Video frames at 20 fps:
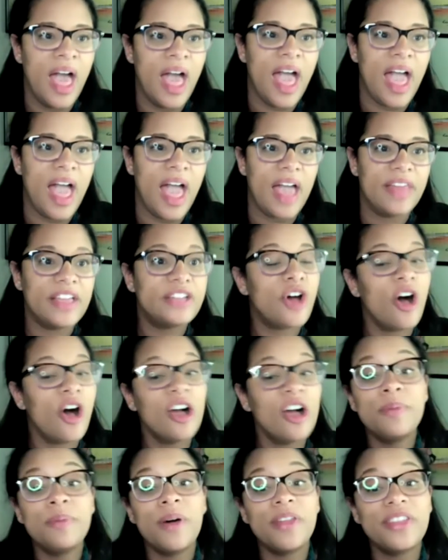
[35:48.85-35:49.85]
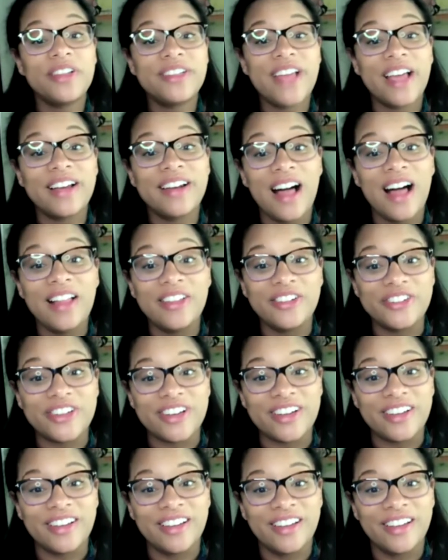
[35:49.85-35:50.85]
And they talked about the
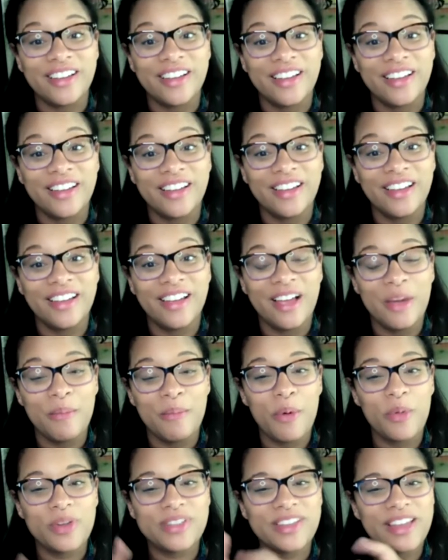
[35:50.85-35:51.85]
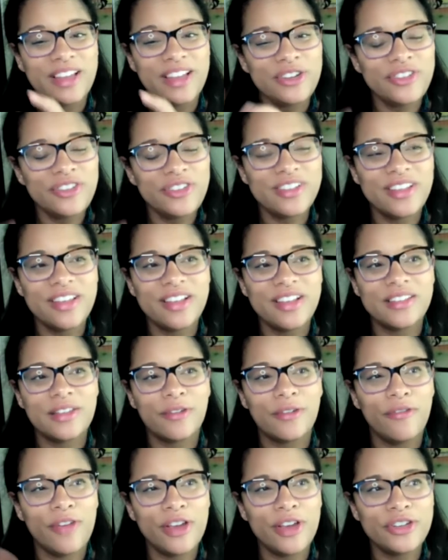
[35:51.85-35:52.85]
technology. But what's interesting is the
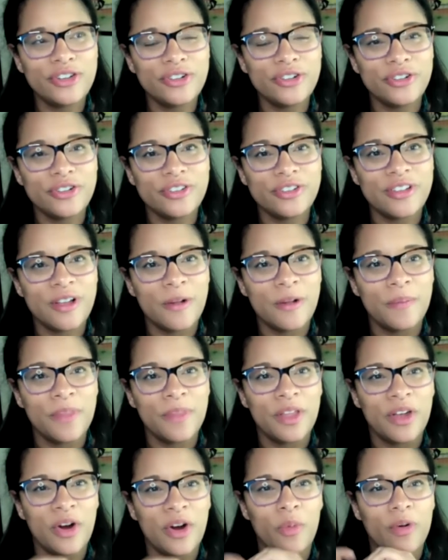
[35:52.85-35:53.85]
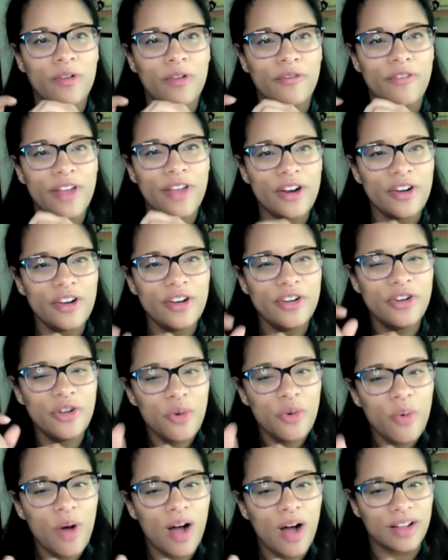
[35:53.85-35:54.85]
fishers were very
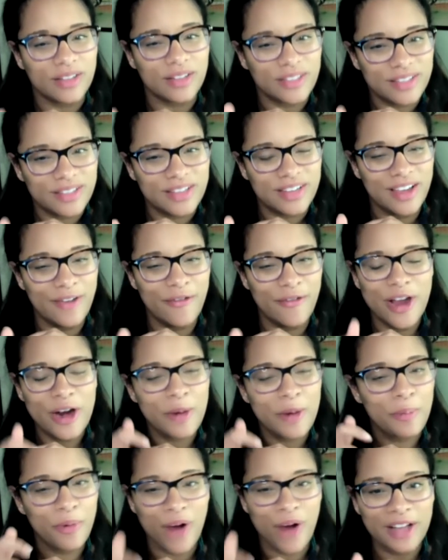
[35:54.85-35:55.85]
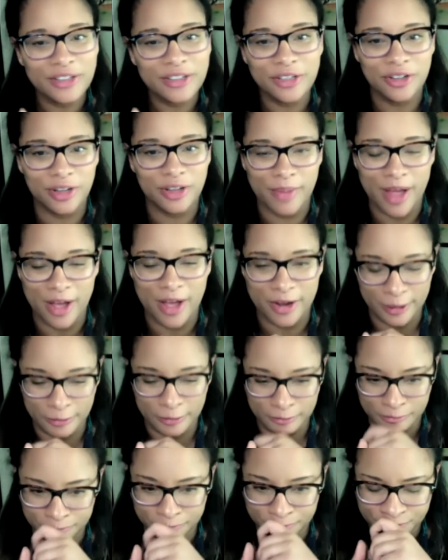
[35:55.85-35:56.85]
nuanced and very practical about it.
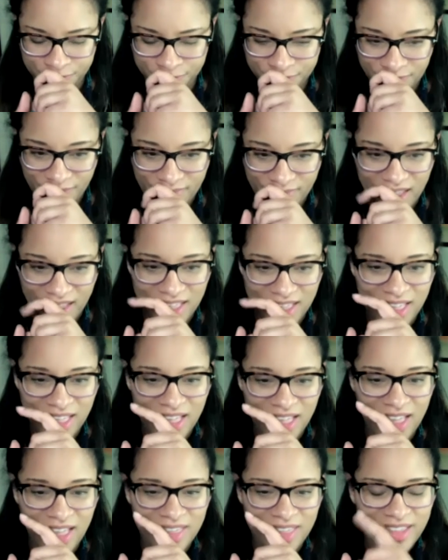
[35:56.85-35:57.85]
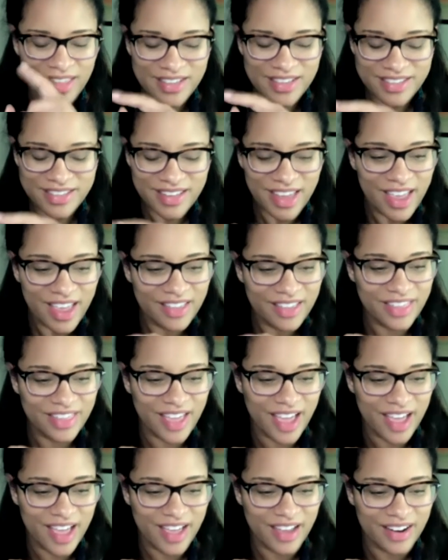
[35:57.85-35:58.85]
They said
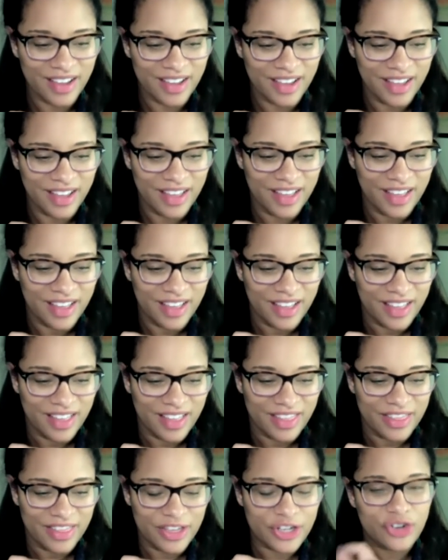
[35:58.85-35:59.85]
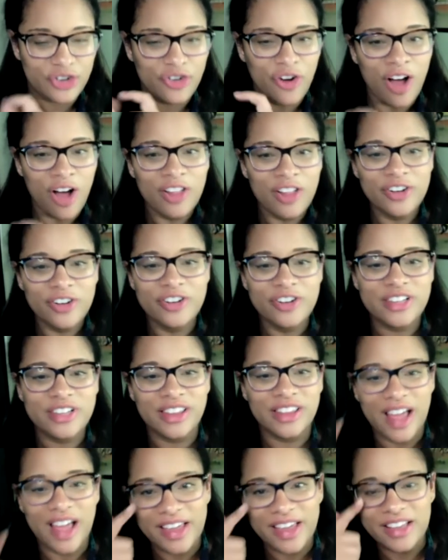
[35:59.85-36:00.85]
that the trawlers
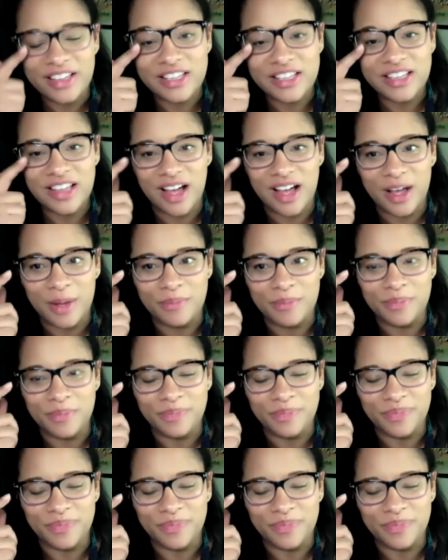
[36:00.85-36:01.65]
likes um,